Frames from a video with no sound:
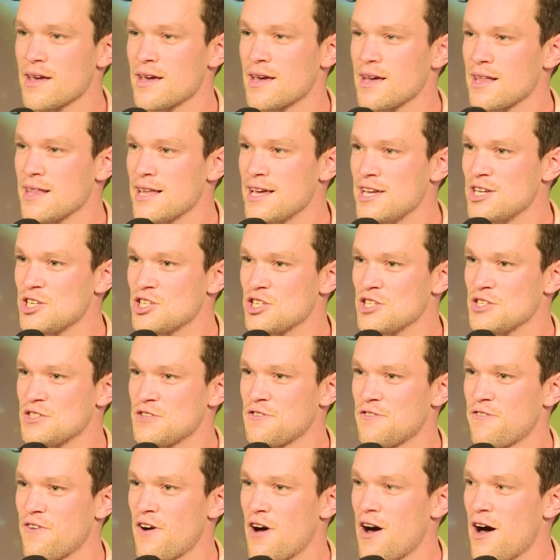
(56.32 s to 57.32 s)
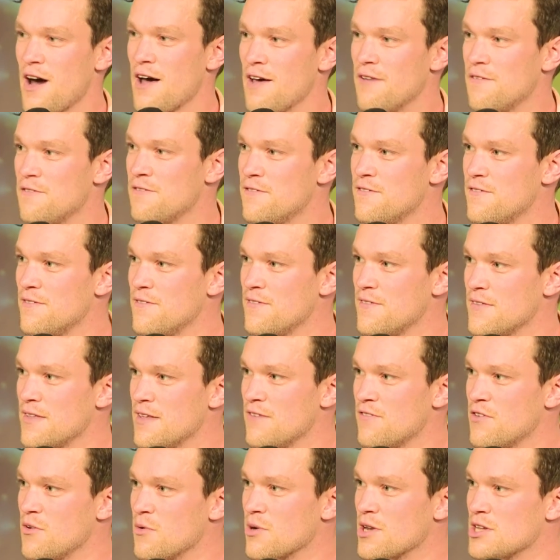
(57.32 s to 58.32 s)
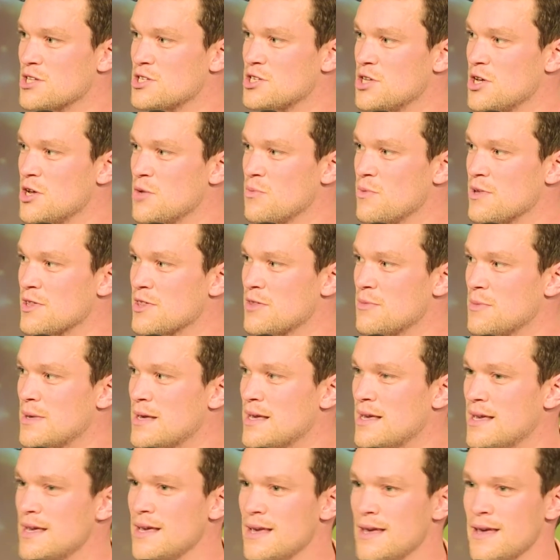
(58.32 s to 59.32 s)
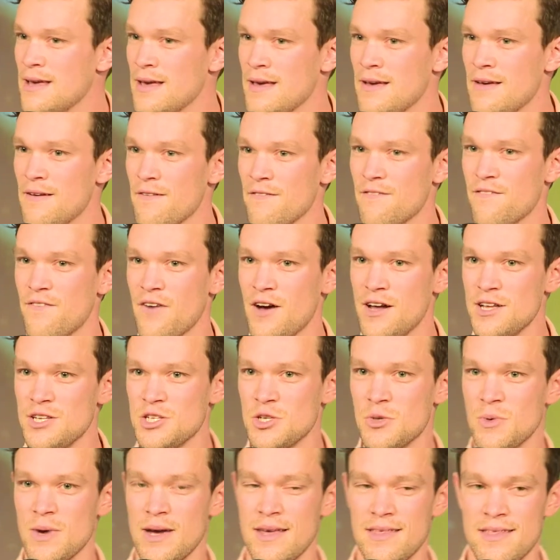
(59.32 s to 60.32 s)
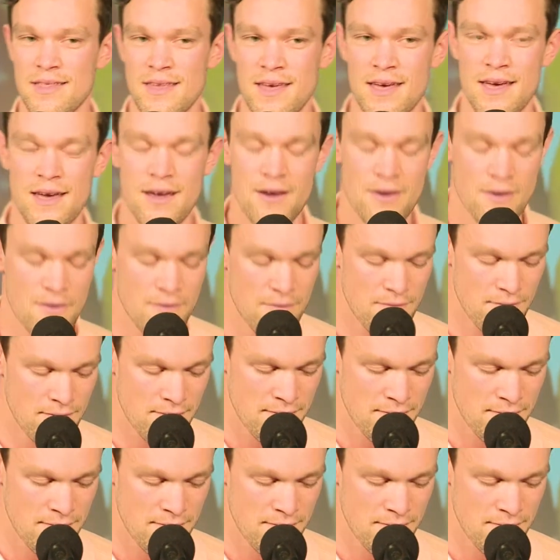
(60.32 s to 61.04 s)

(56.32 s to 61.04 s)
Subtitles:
Galatians 5. If you want to turn with me, find your way there.